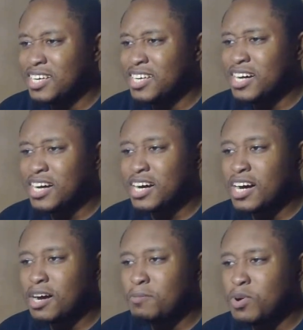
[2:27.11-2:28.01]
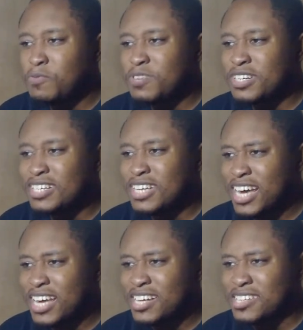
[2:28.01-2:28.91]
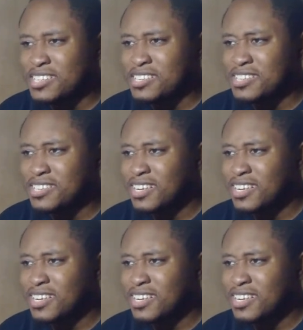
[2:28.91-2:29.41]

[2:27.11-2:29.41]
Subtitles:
He got combo for days.